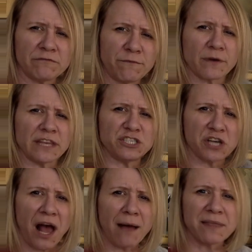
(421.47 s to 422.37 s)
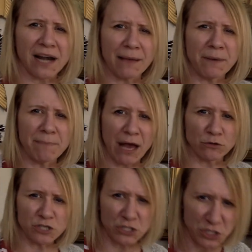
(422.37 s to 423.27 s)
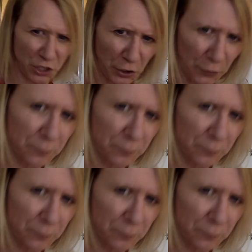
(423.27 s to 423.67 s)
for the job that I'm about to do.